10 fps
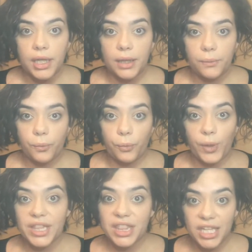And
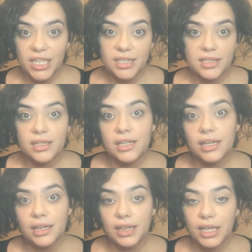with this,
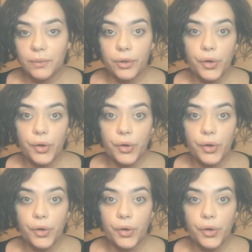then we're